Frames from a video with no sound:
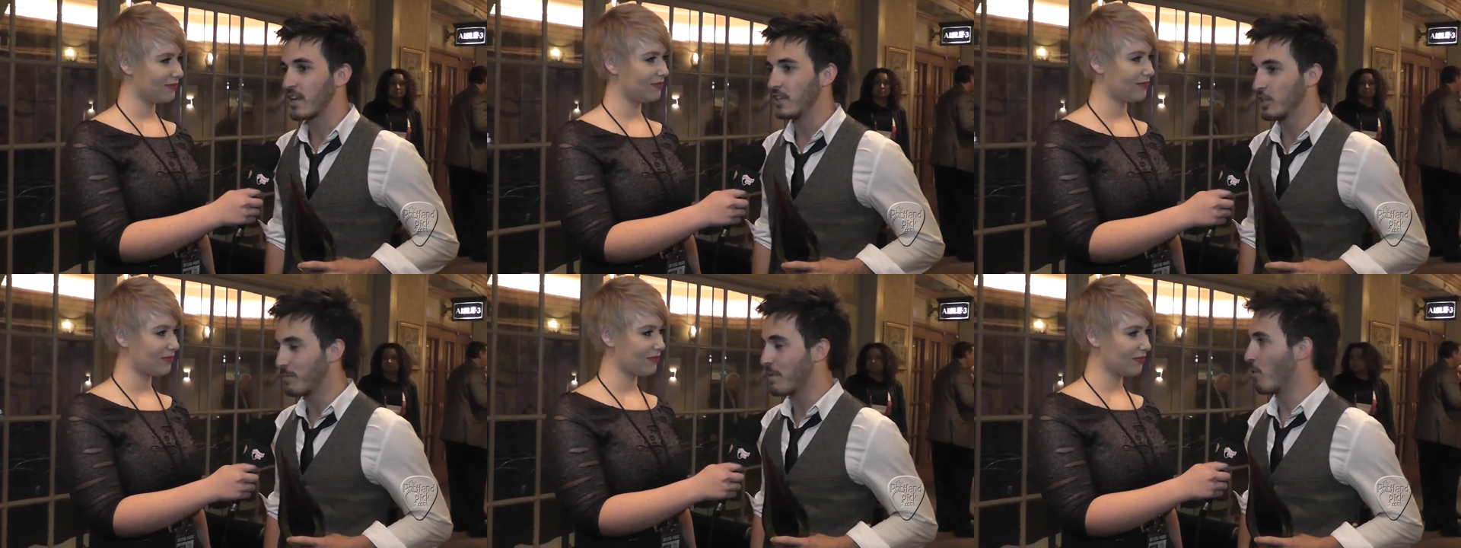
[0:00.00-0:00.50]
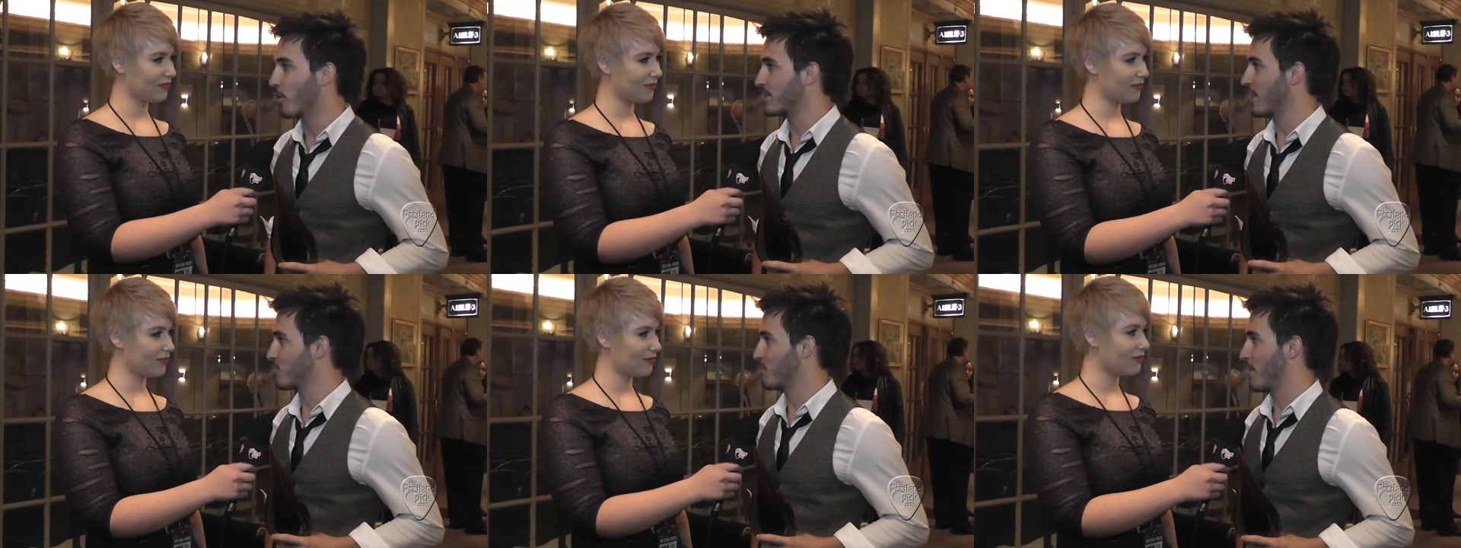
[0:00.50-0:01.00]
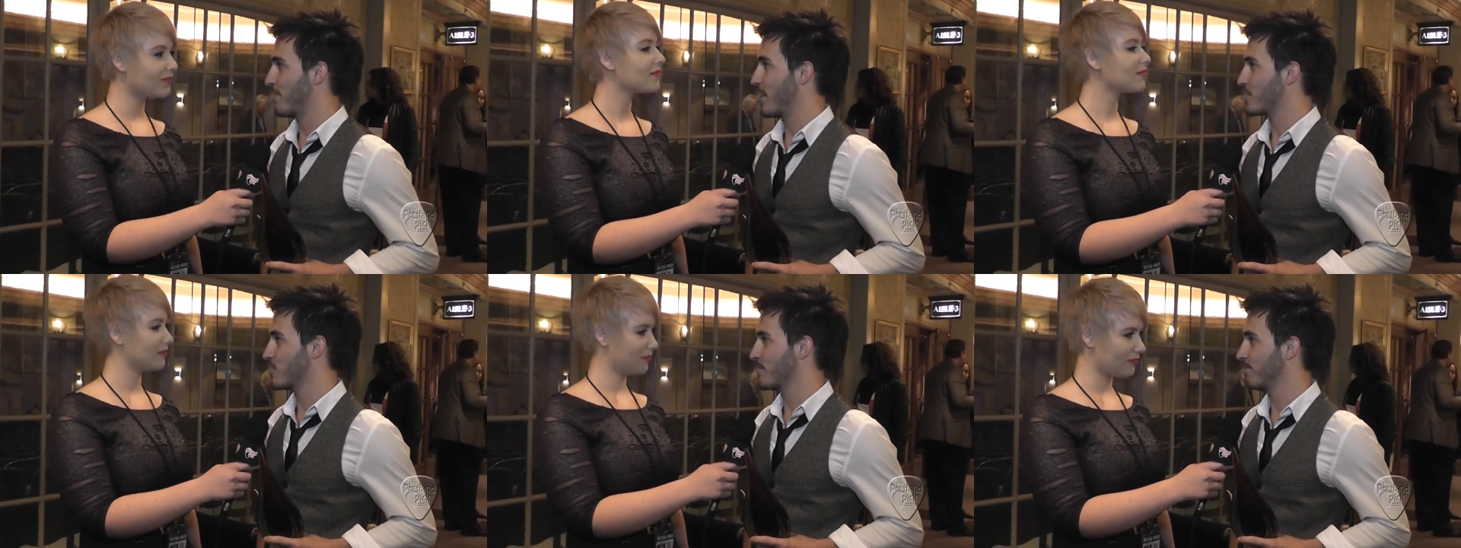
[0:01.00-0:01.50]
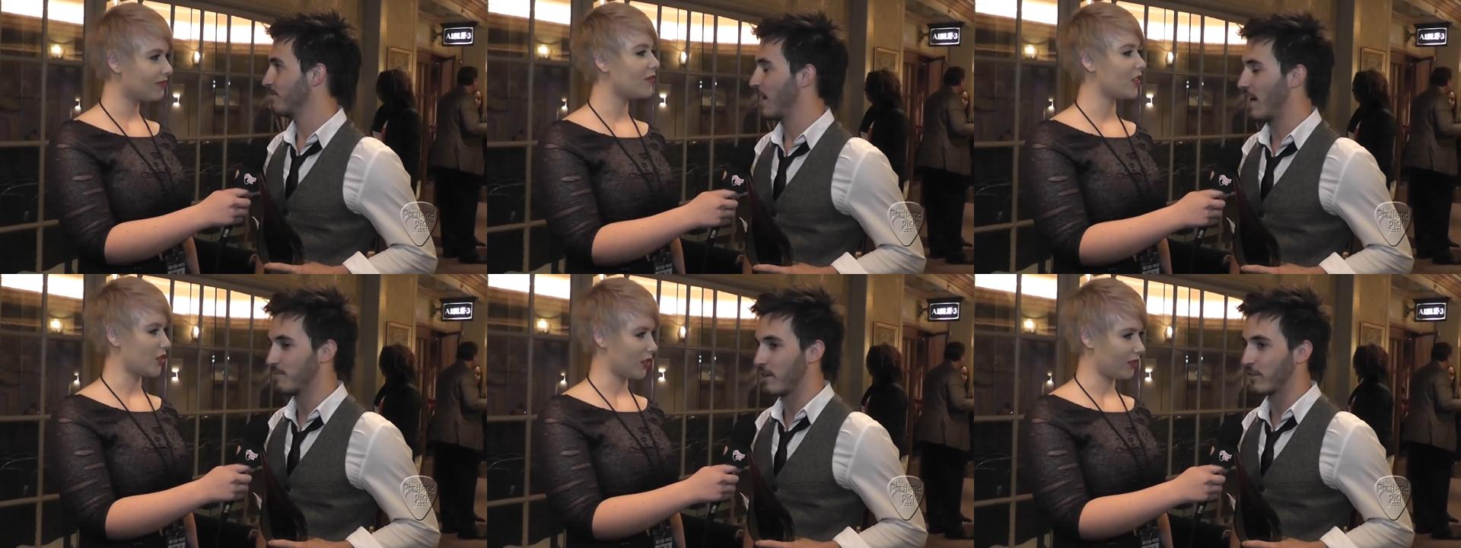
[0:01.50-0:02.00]
Speaker 1: a little bit more intense with my fashion.
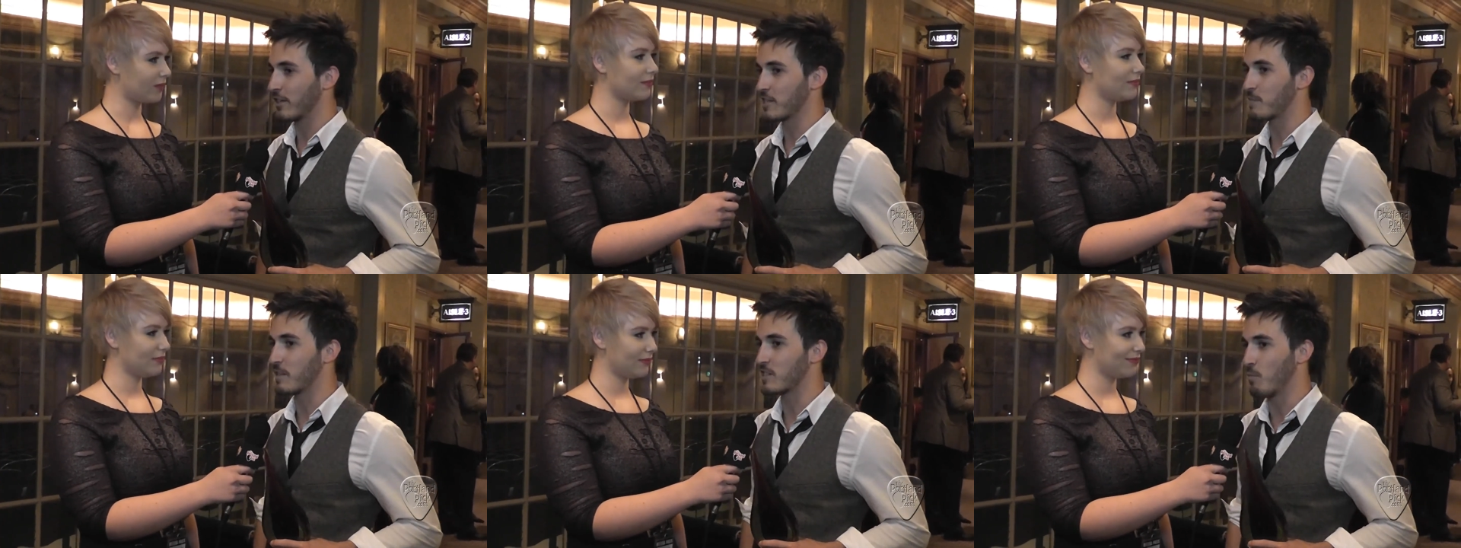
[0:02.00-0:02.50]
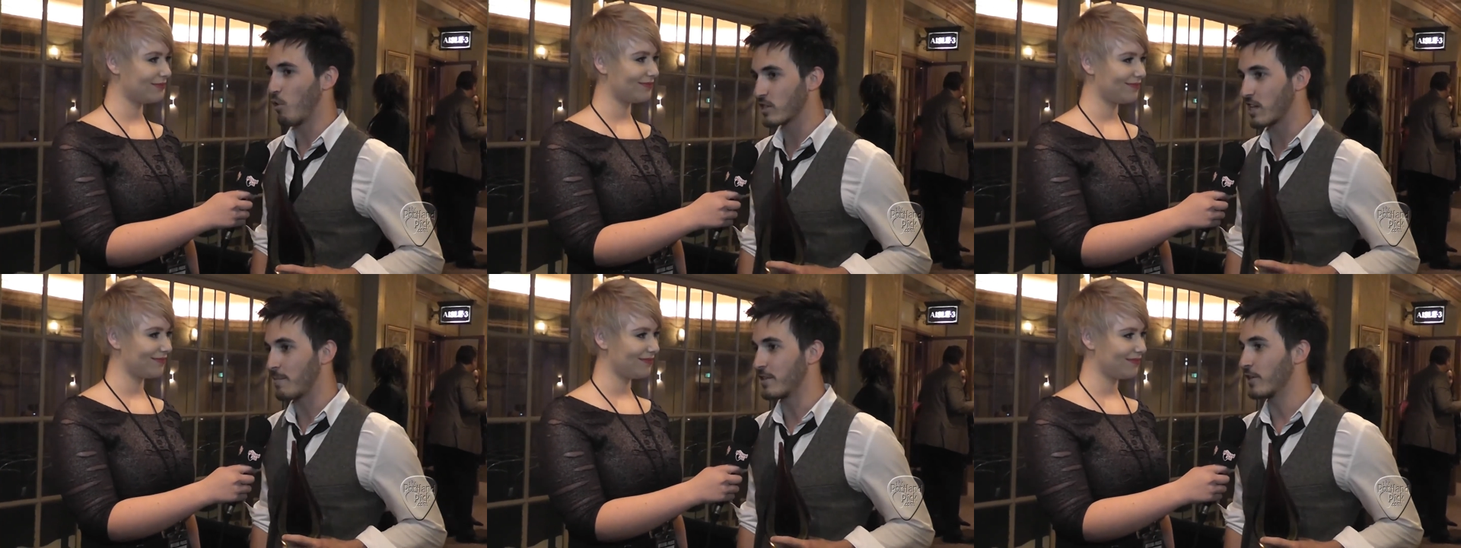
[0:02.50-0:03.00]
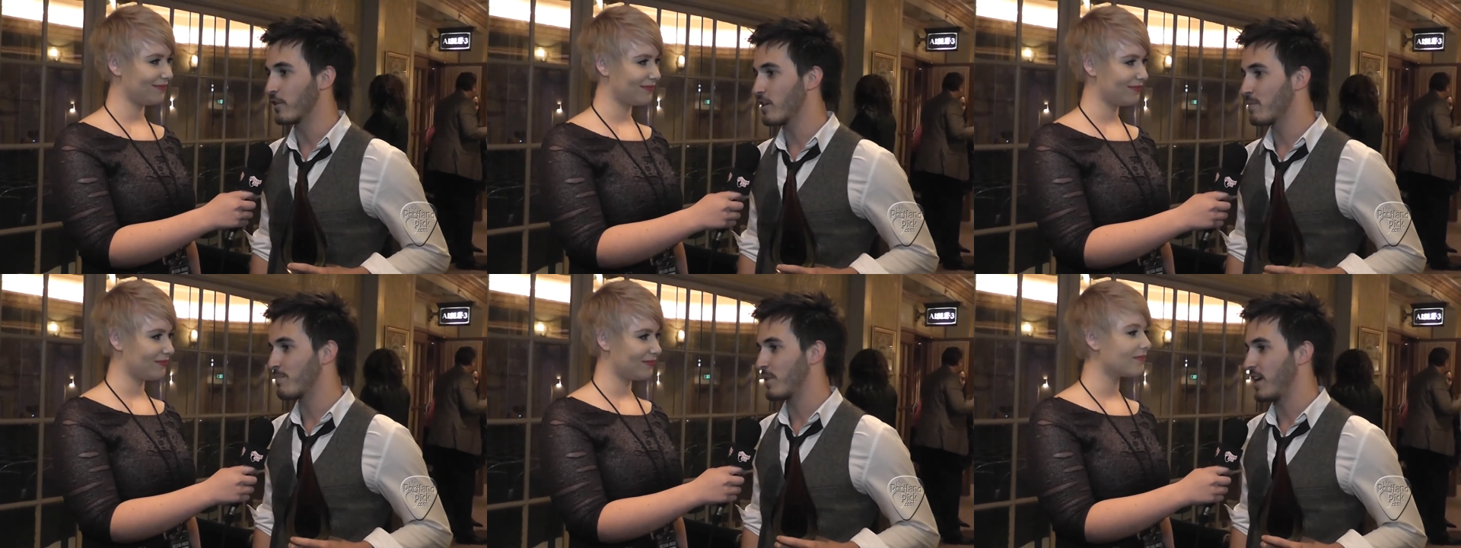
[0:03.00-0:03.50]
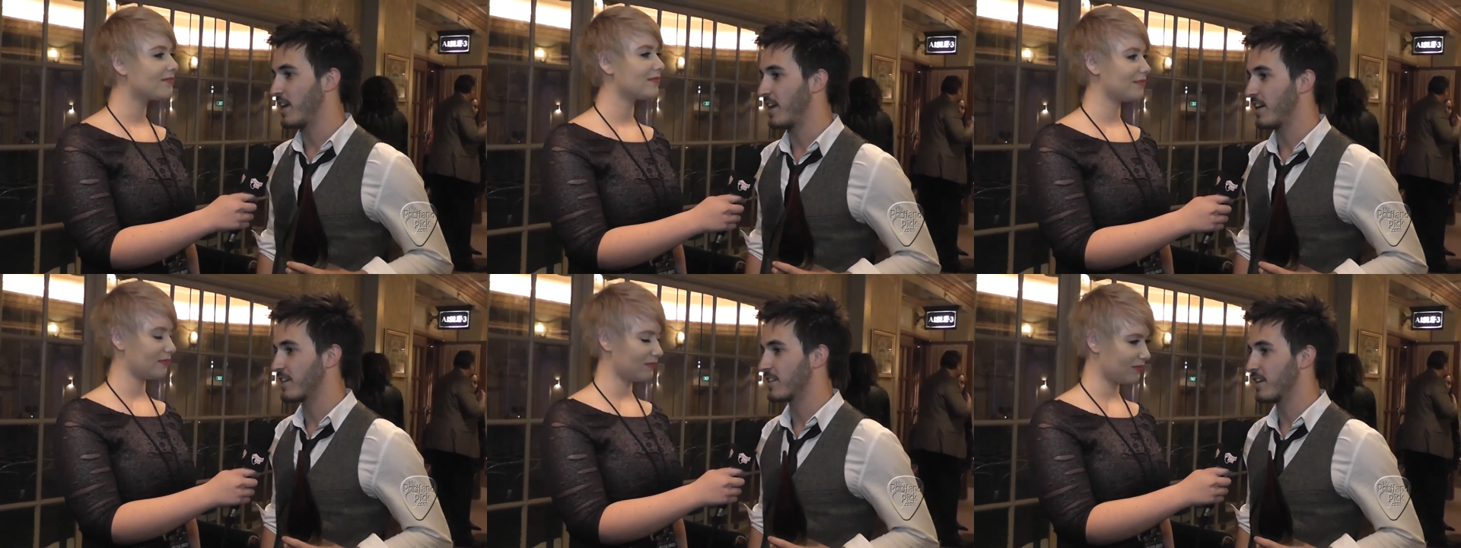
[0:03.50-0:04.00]
I'm definitely going to spend some more time in Europe,
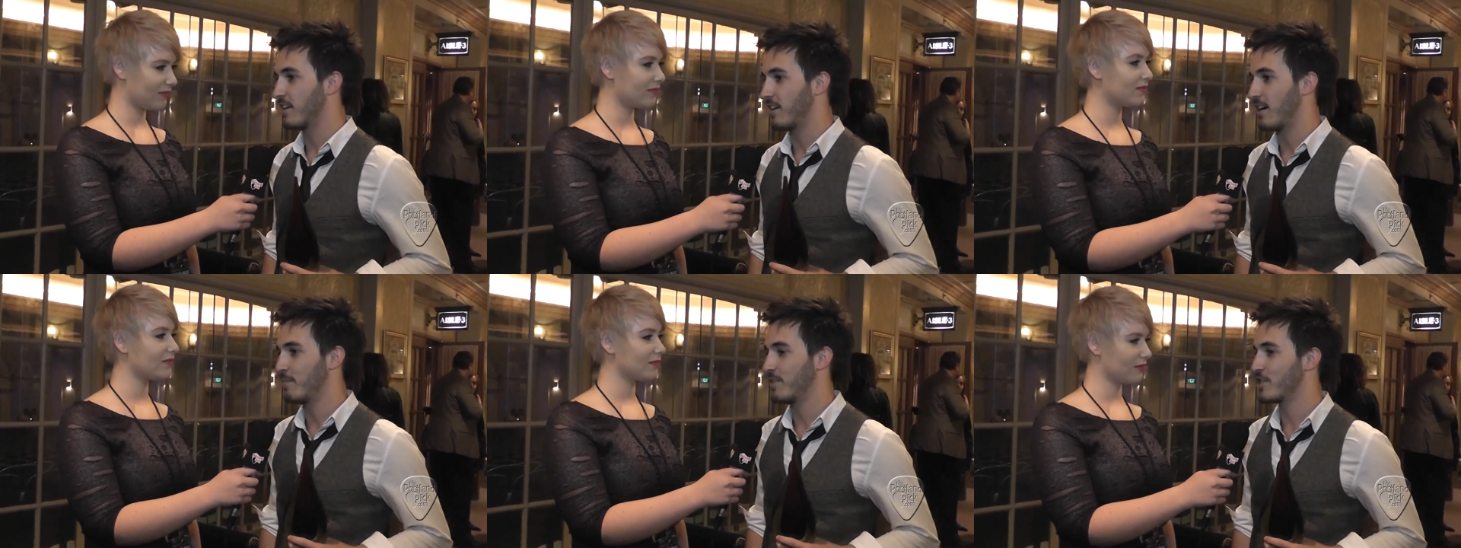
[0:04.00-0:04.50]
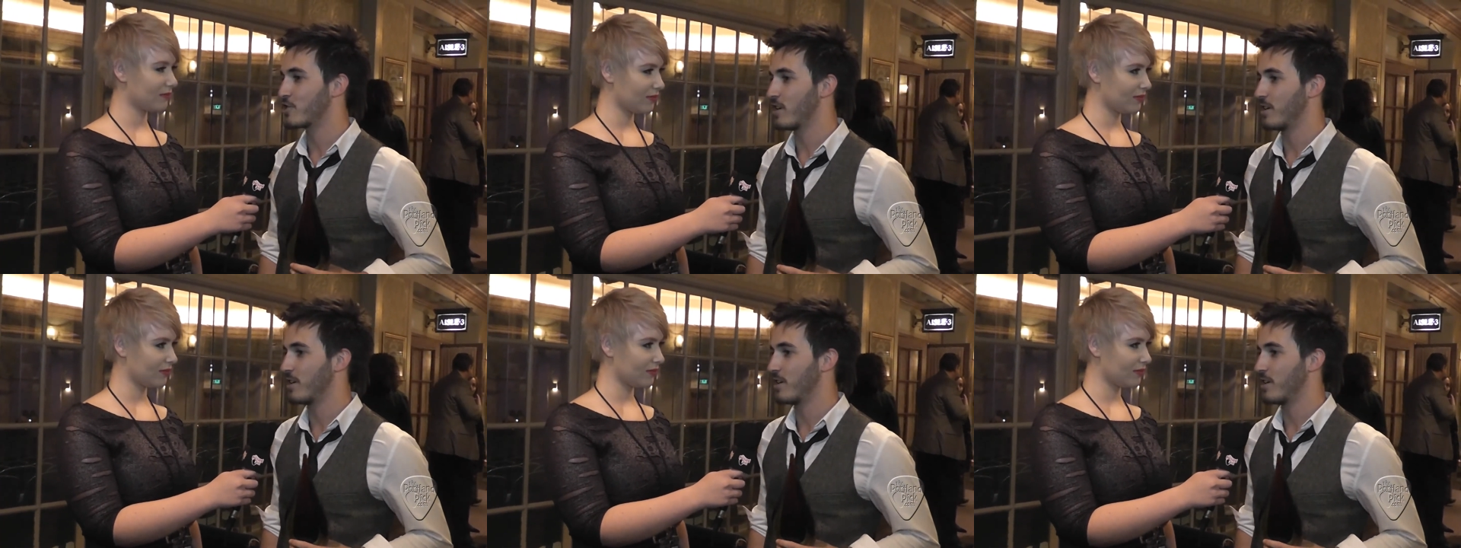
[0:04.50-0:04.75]
and uh, I'm going to try